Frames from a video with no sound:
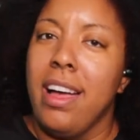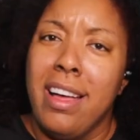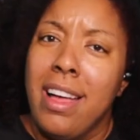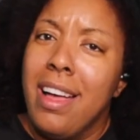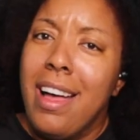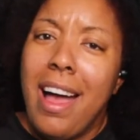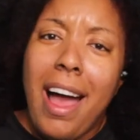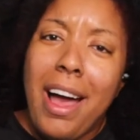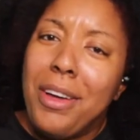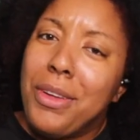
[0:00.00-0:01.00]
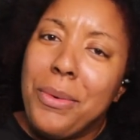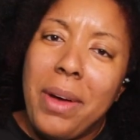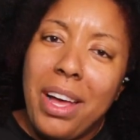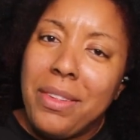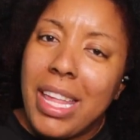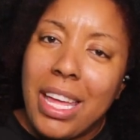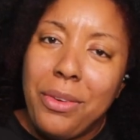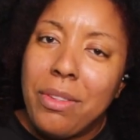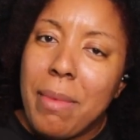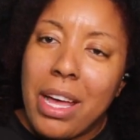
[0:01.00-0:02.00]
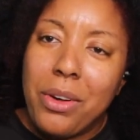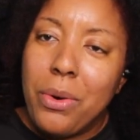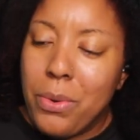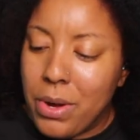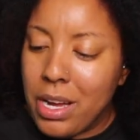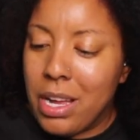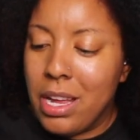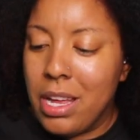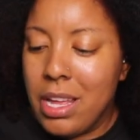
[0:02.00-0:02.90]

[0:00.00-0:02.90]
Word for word: I don't know why I was thinking it was Michael Kors.